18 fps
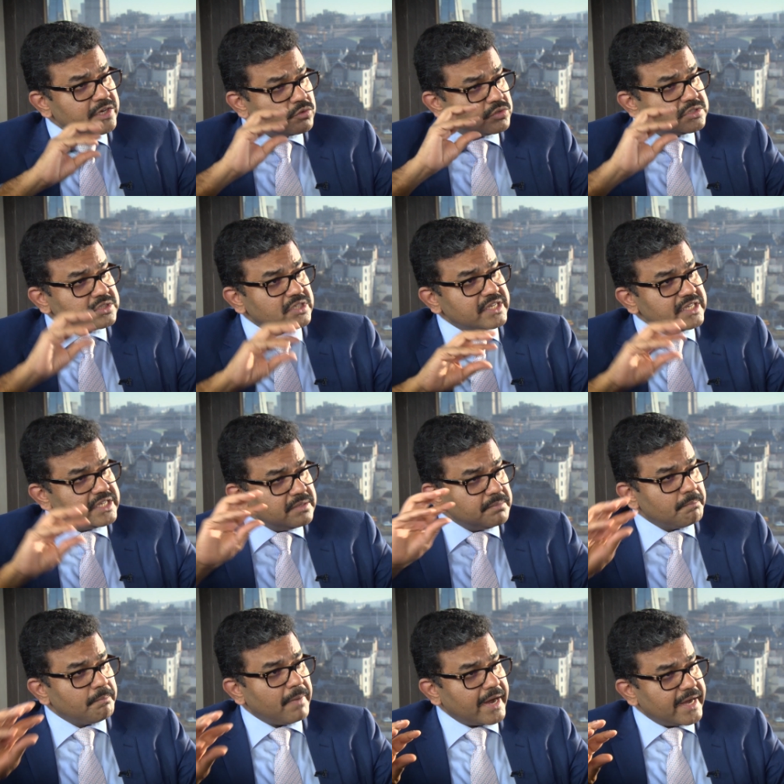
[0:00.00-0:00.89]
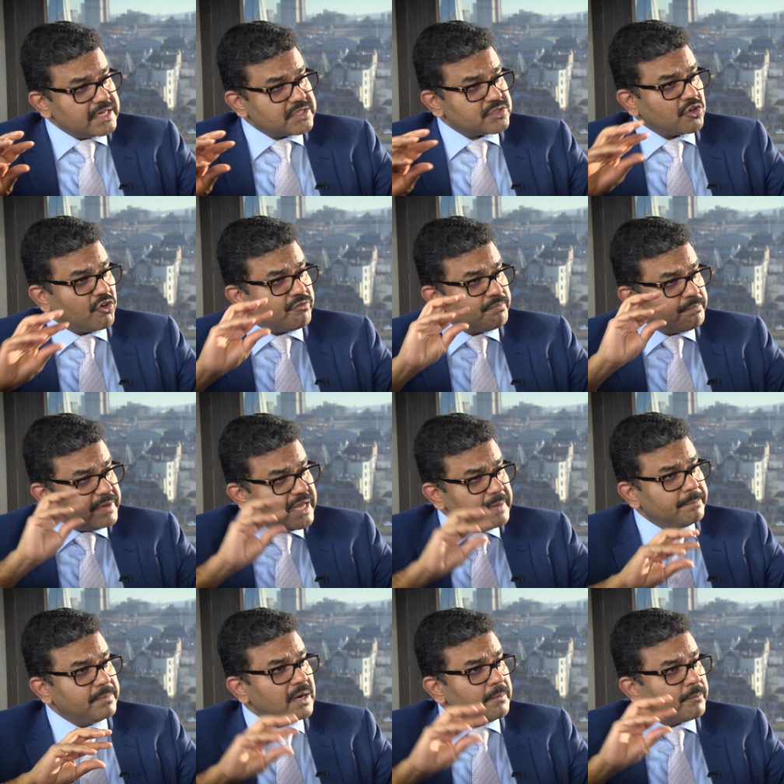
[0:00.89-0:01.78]
into three buckets of
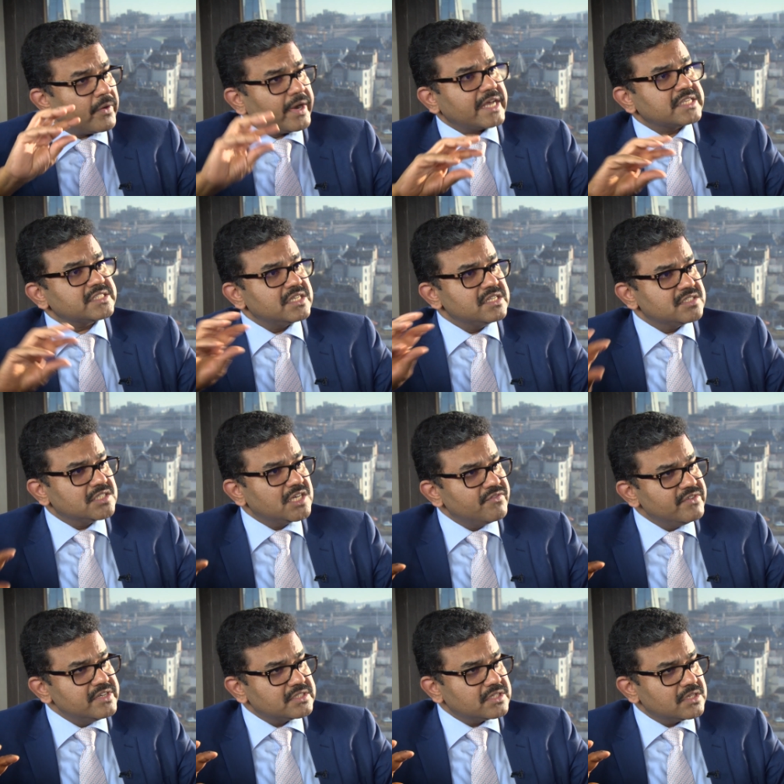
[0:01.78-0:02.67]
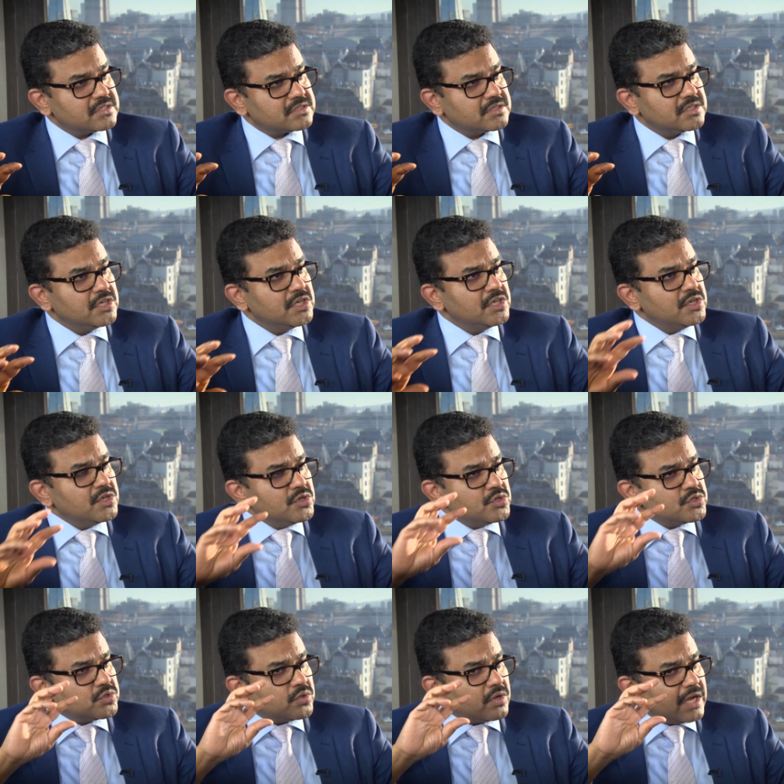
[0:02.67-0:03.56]
people products and services
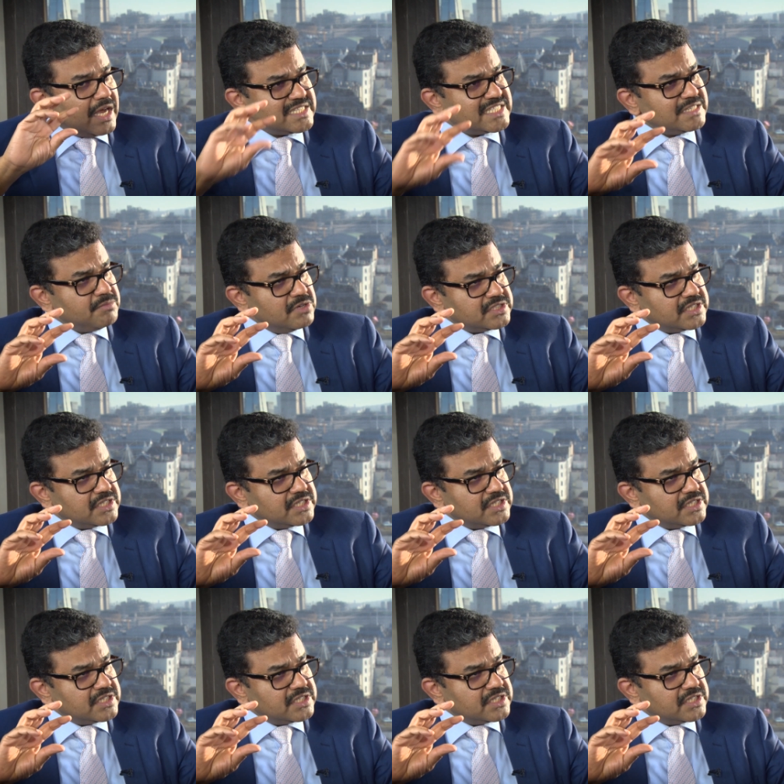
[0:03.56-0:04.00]
so customer